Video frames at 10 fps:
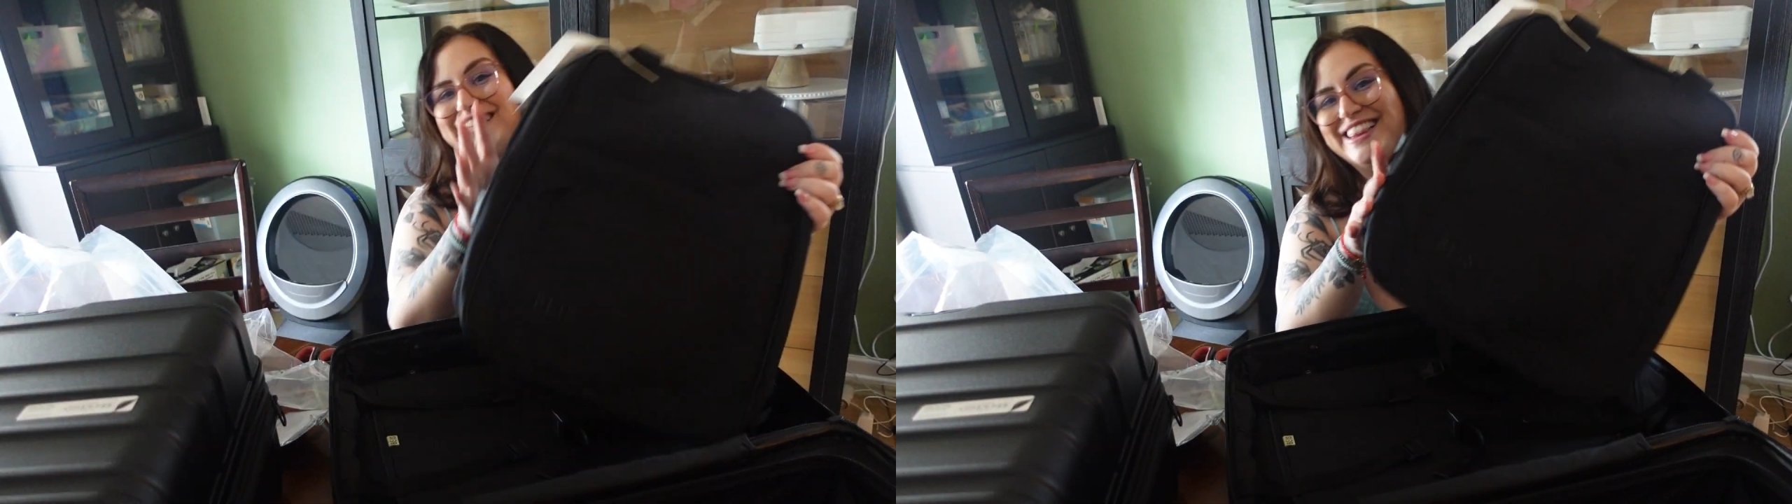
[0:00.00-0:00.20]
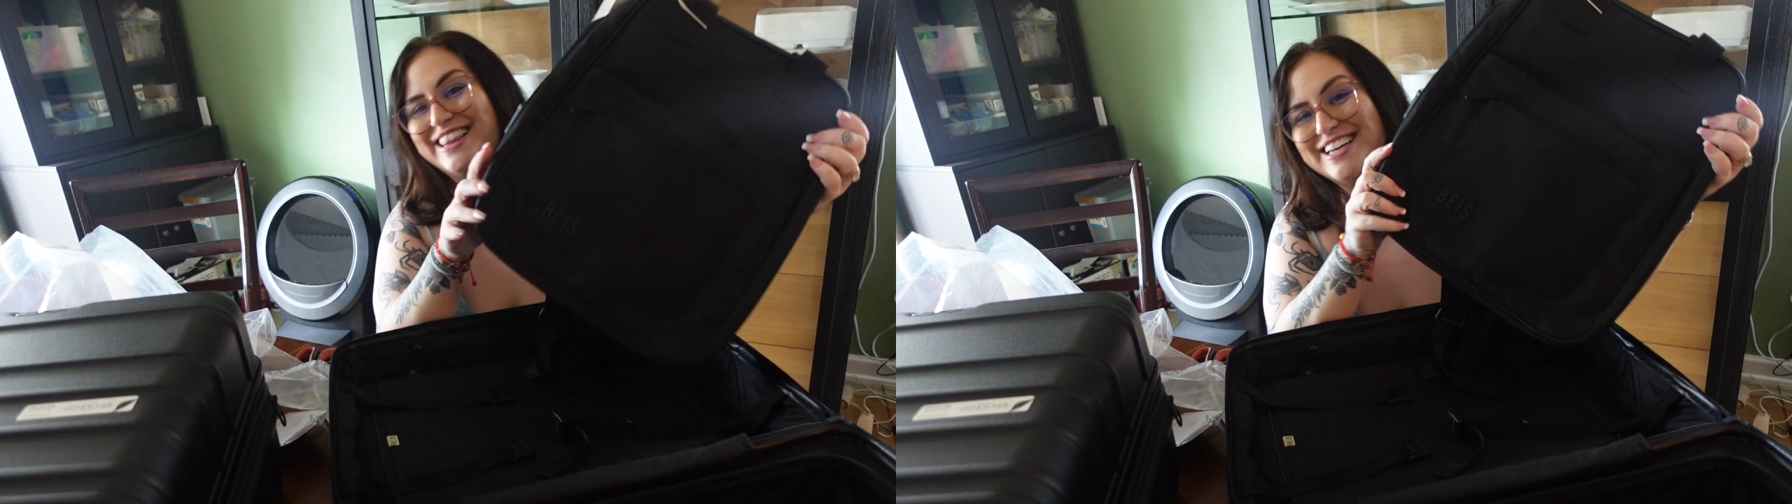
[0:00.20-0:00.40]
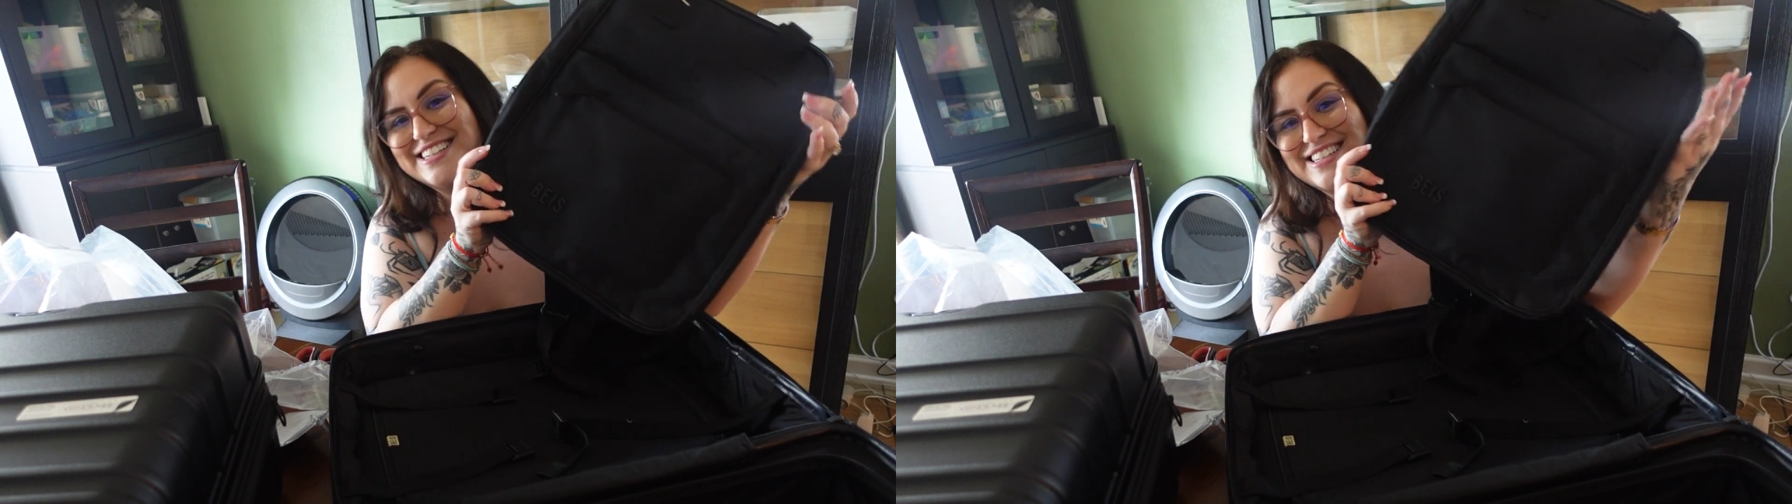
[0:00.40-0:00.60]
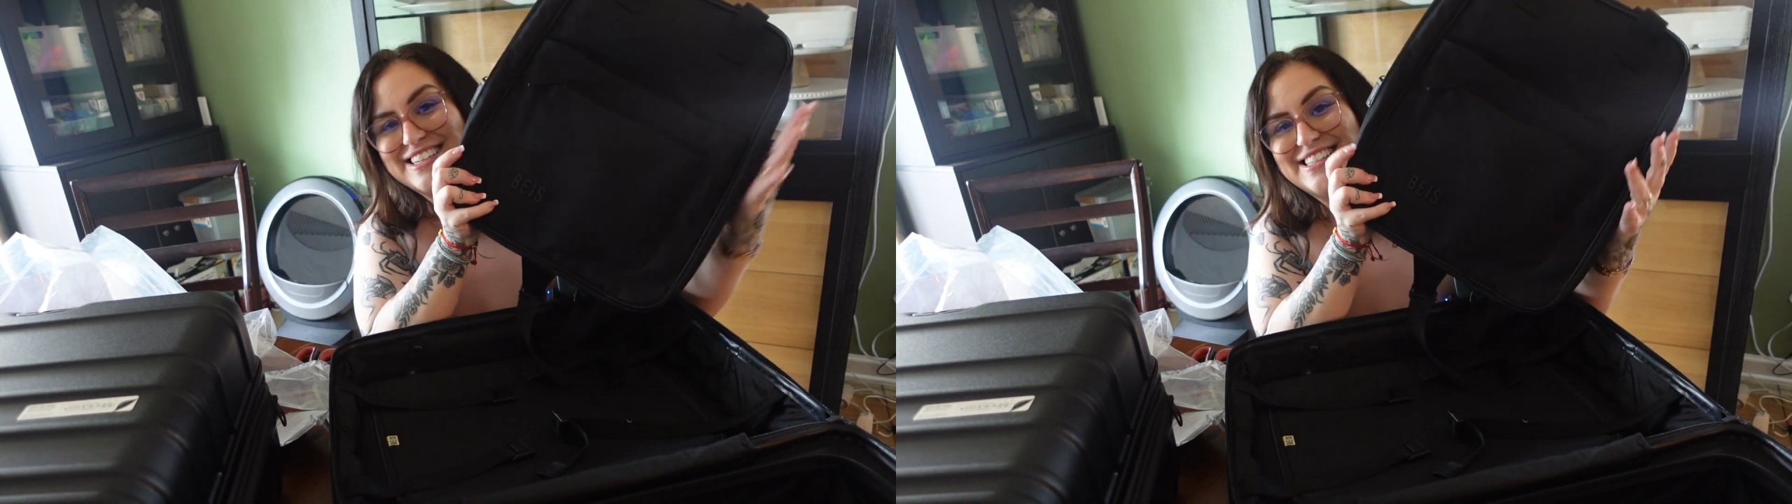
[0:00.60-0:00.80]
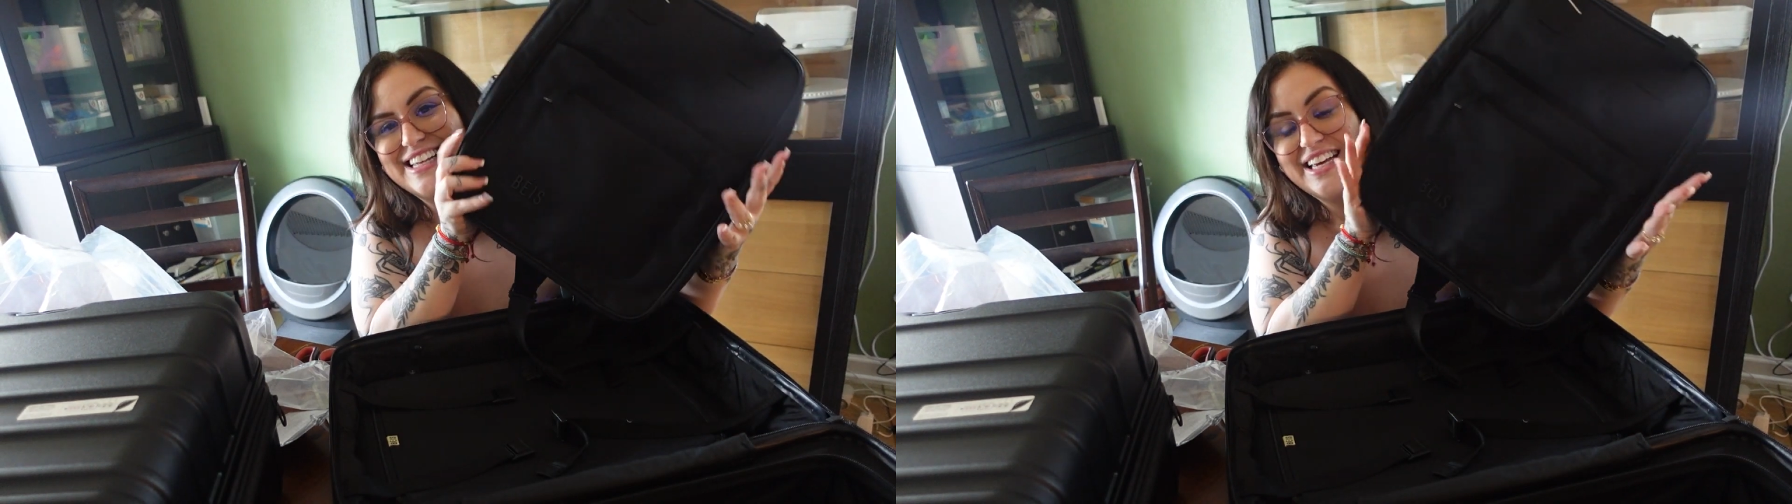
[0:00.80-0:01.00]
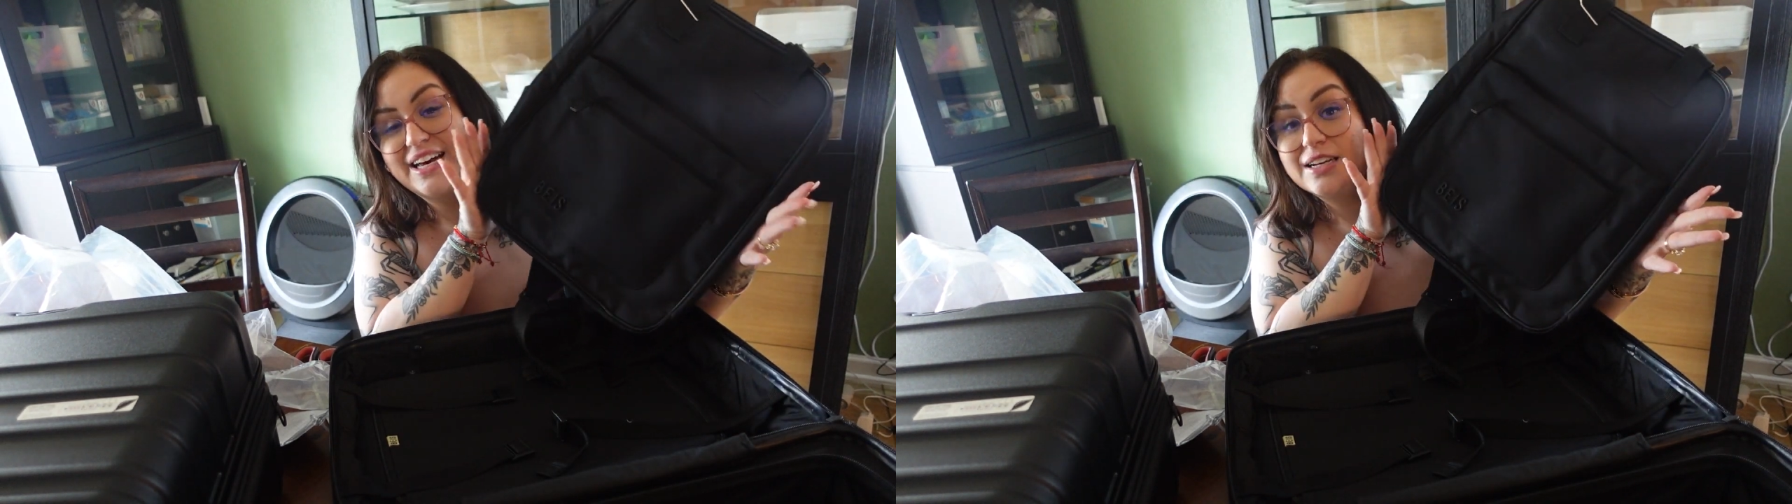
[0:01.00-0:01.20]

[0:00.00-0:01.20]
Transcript: this is the